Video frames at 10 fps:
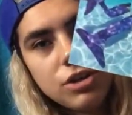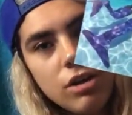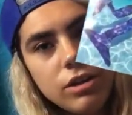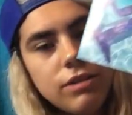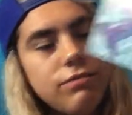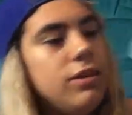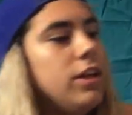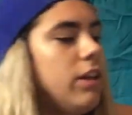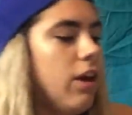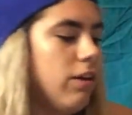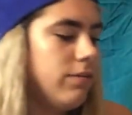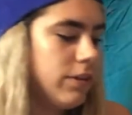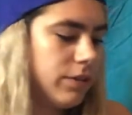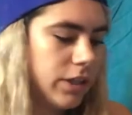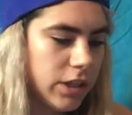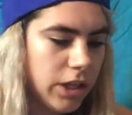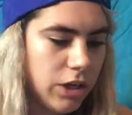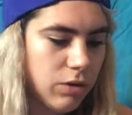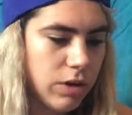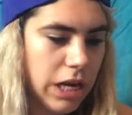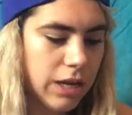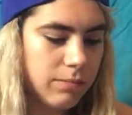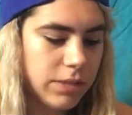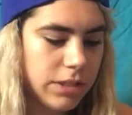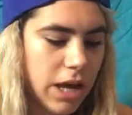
all the different, they all have different cute names.